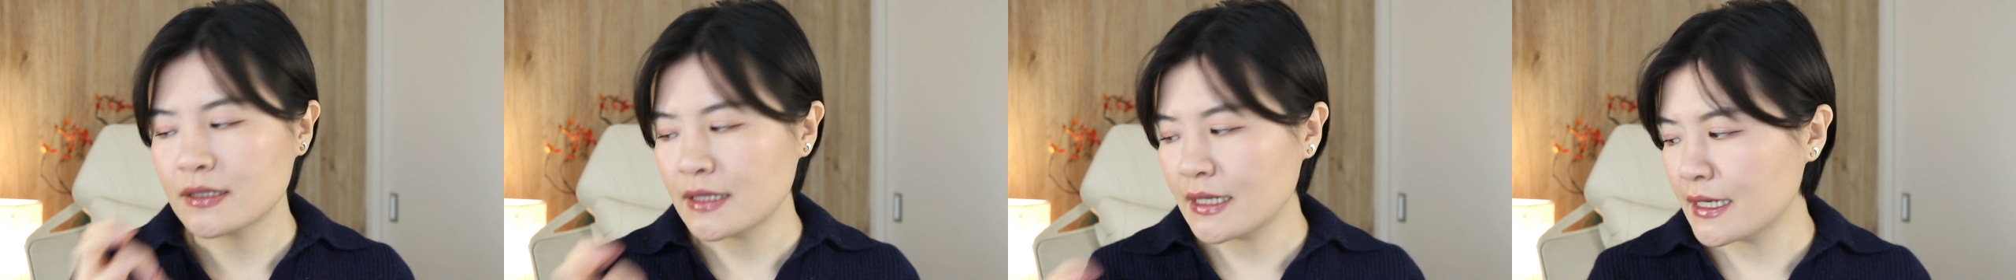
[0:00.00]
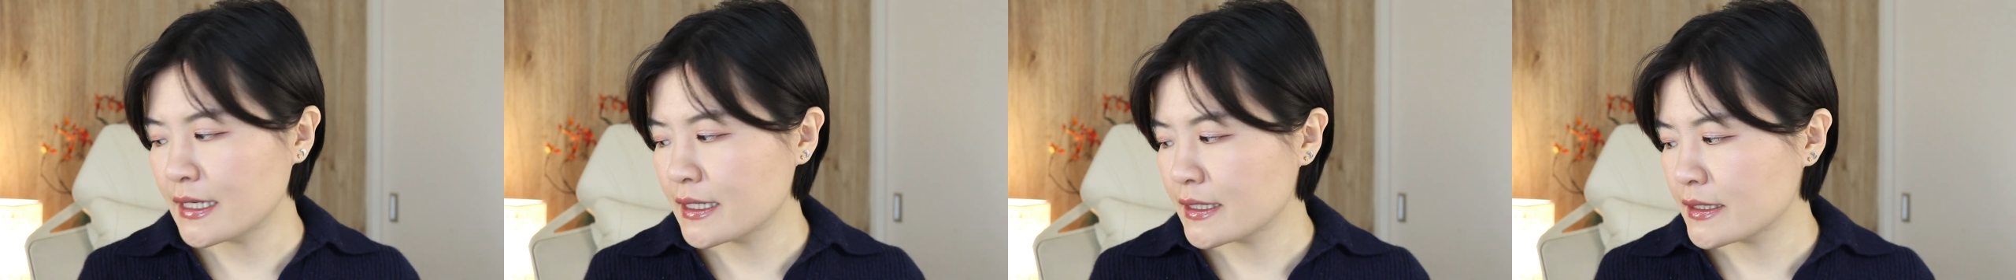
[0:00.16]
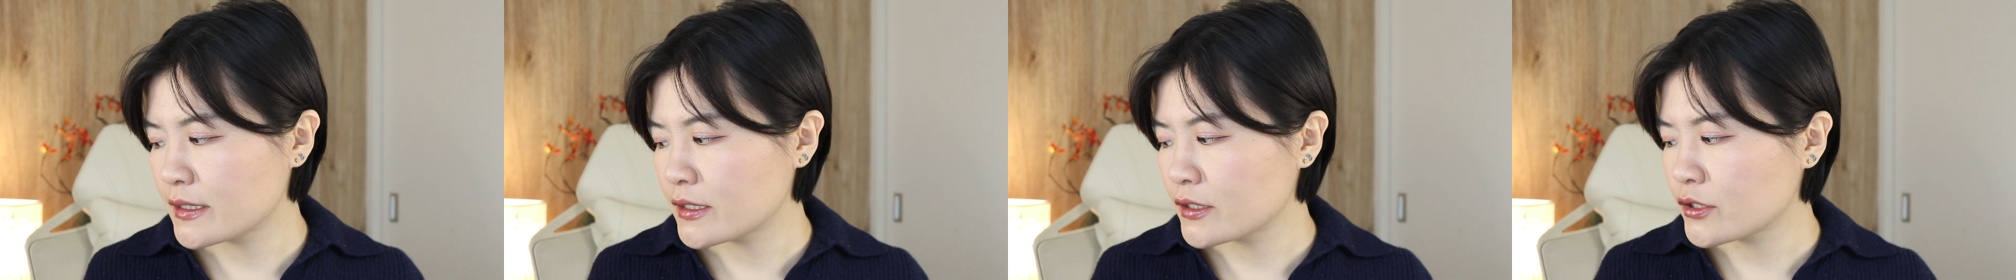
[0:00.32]

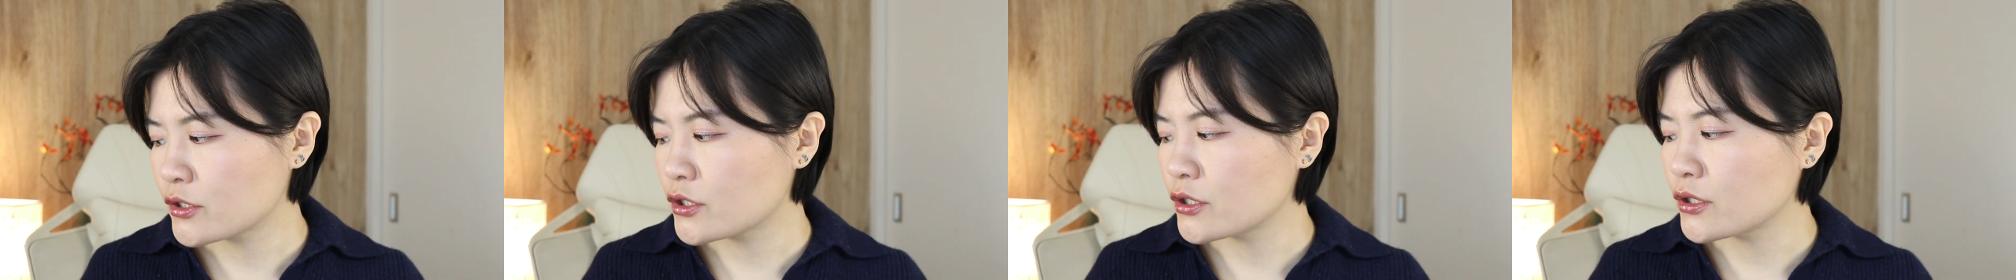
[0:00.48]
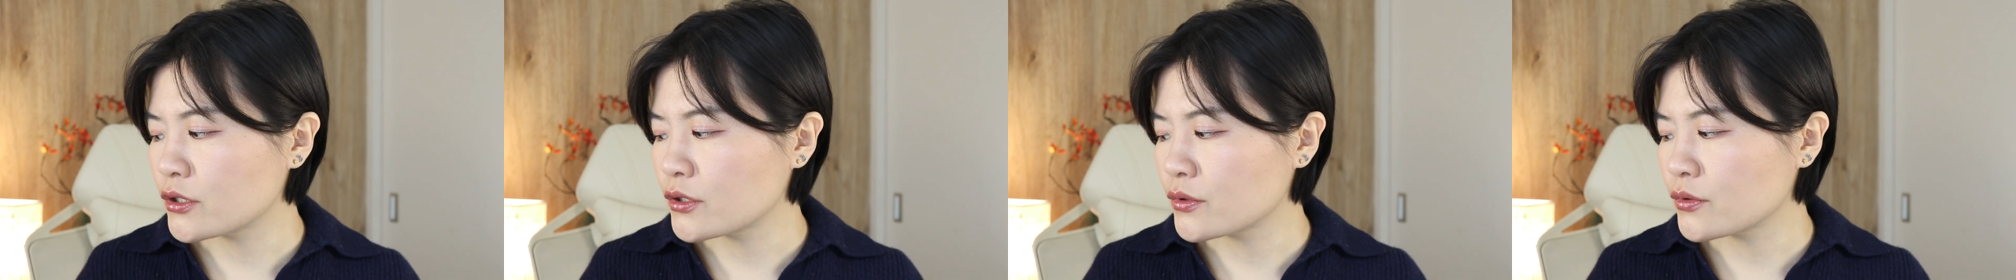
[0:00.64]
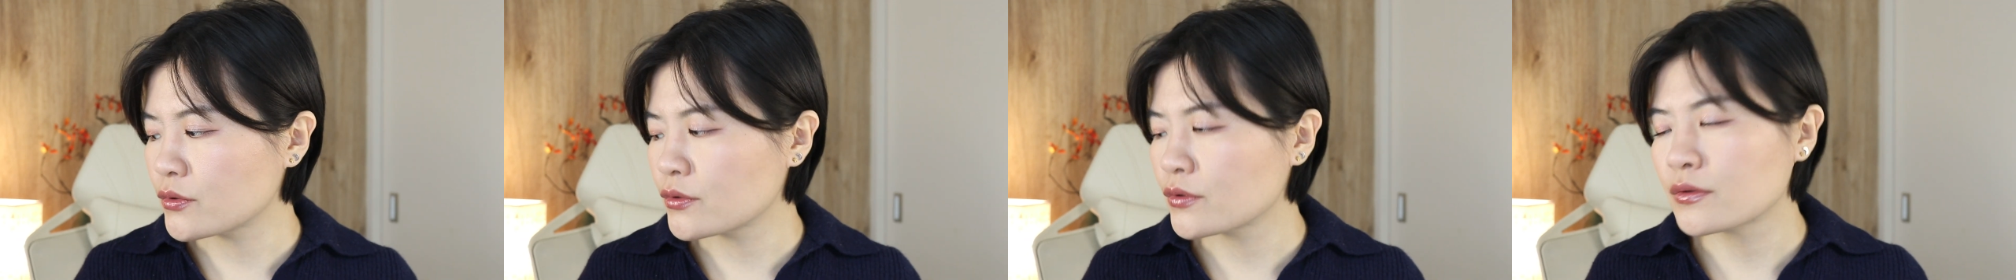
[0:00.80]
it
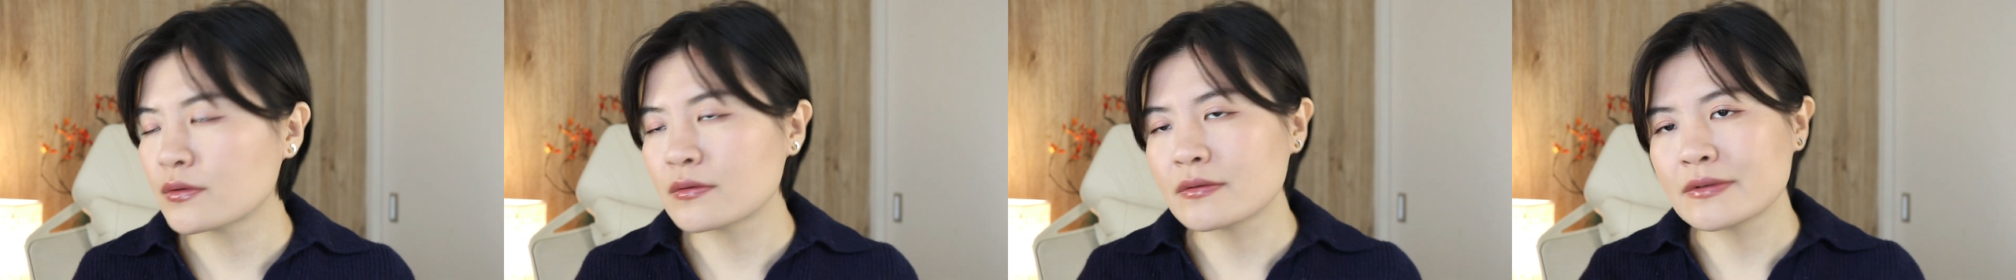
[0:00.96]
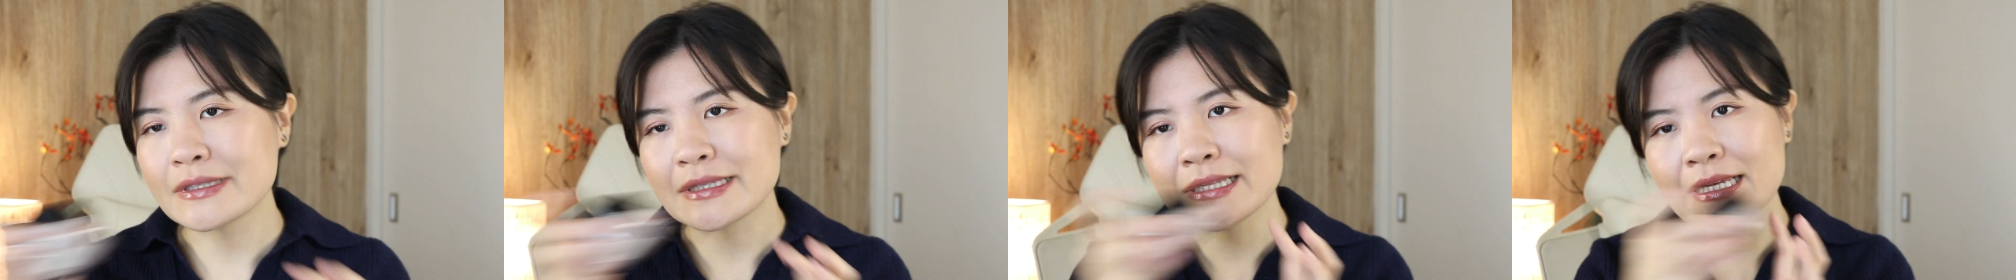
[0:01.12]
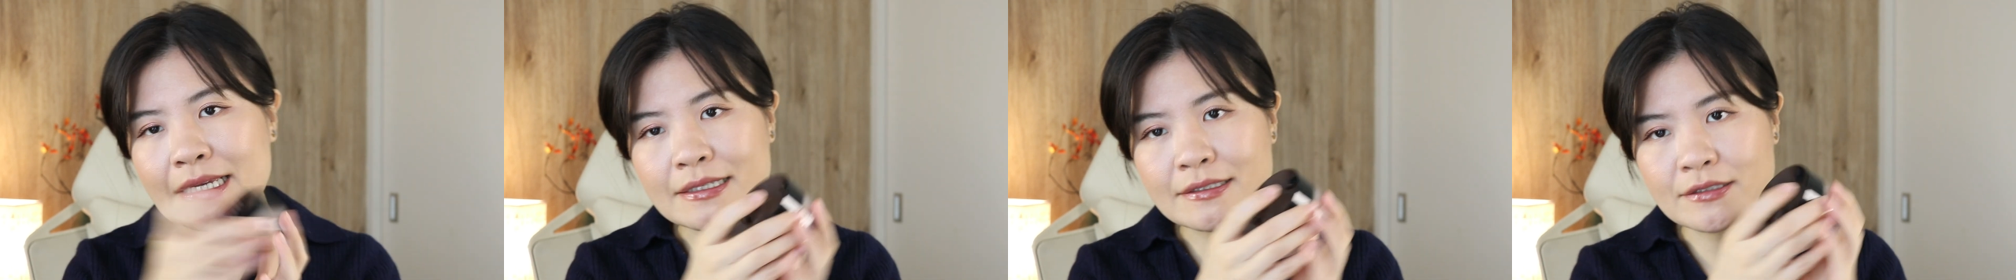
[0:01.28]
to
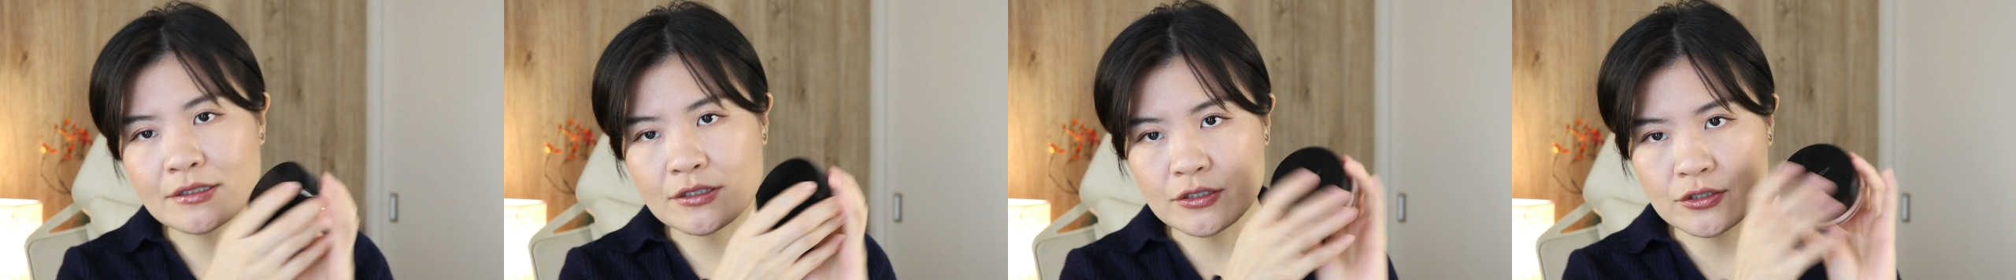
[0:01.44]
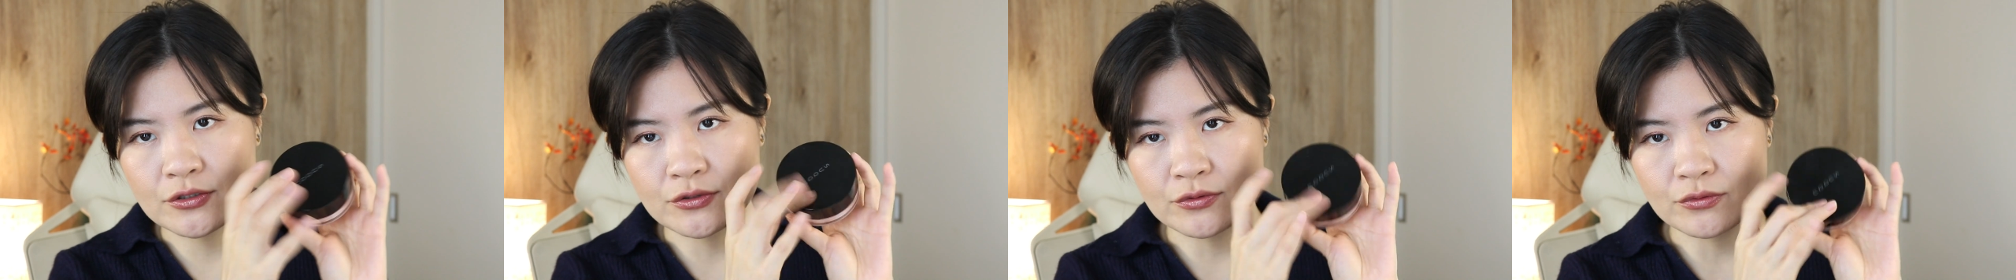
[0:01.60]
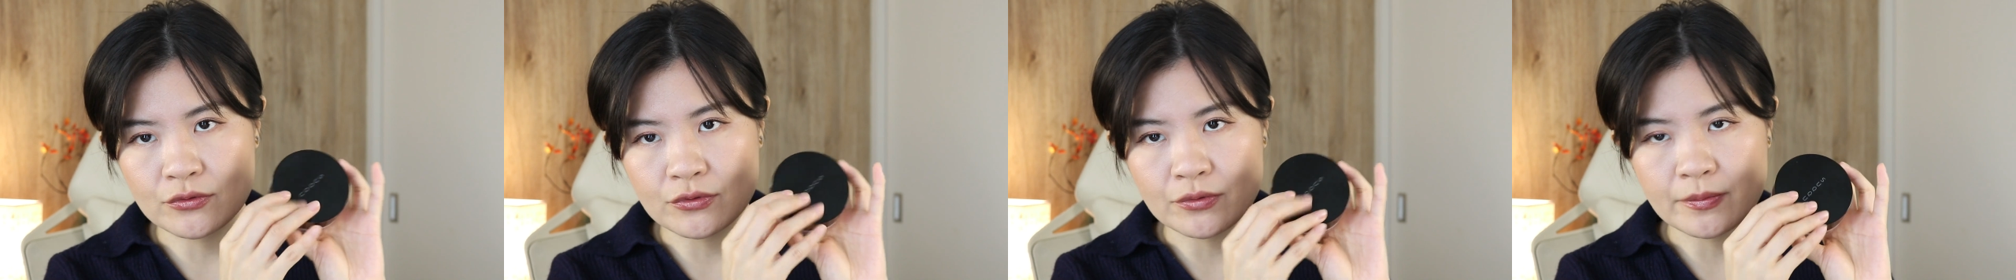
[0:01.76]
this
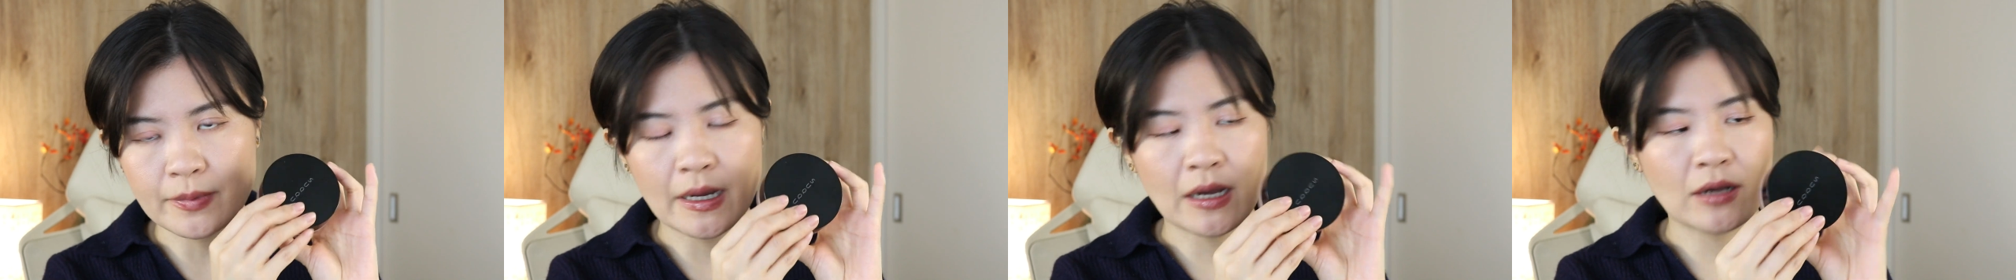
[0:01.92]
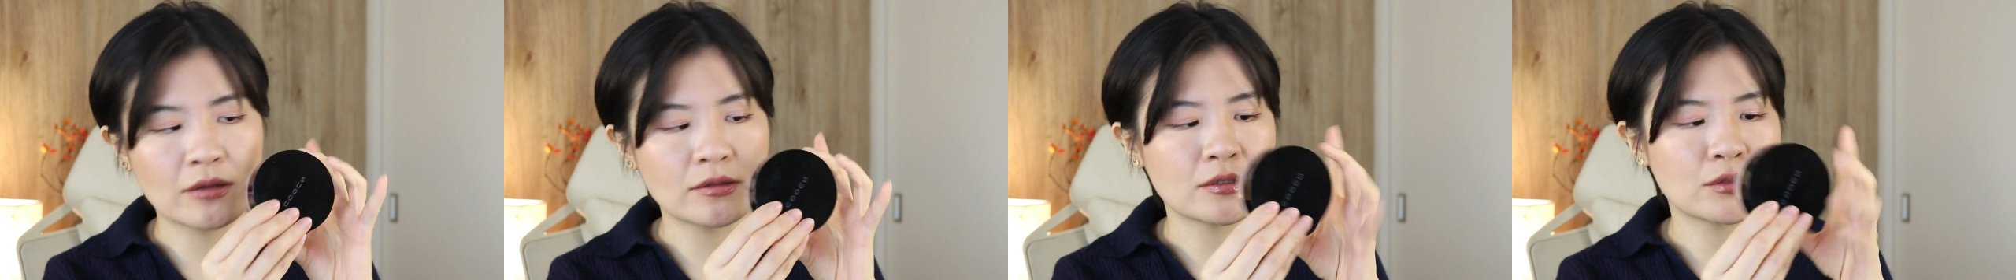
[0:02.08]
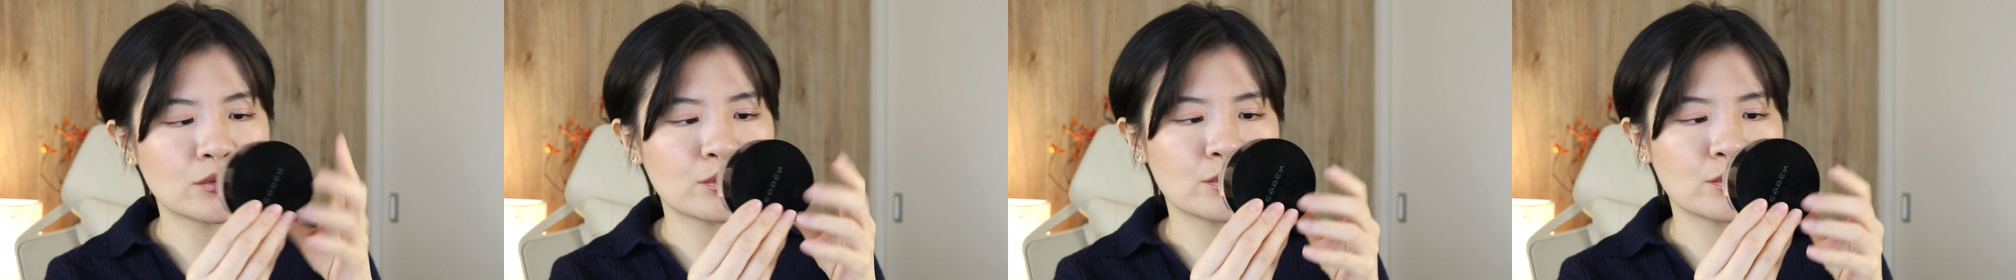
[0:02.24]
SUQQU powder,